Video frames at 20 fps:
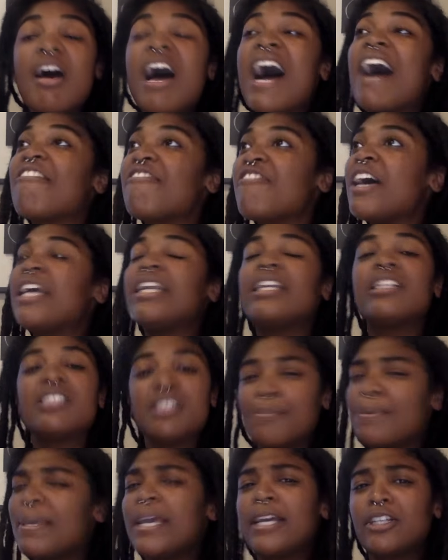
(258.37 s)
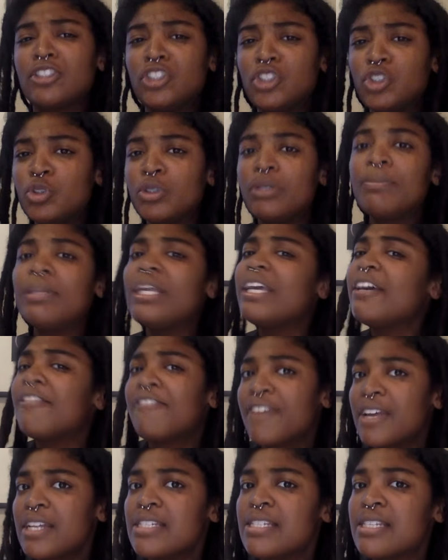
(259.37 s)
I find it to be extremely
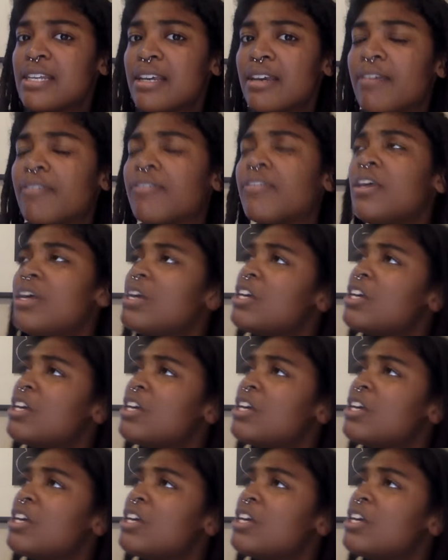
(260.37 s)
offensive.